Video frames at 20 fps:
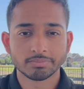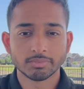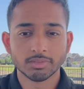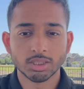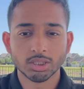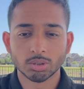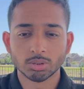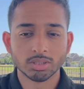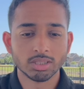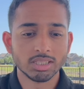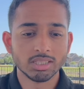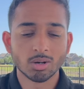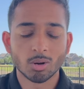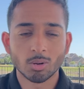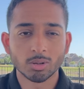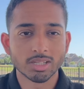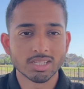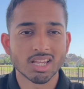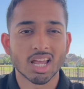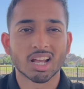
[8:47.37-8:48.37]
You don't need
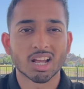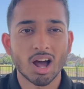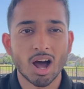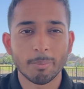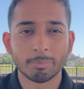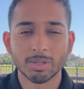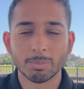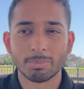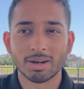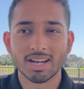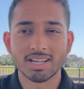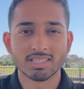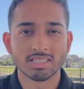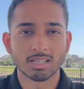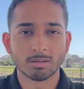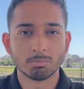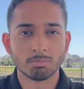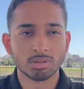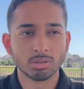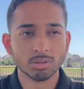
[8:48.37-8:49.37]
all this like
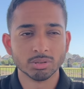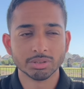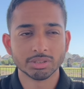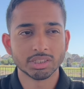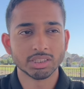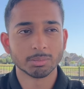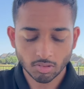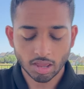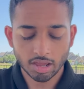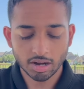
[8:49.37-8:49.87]
optimizing bullshit.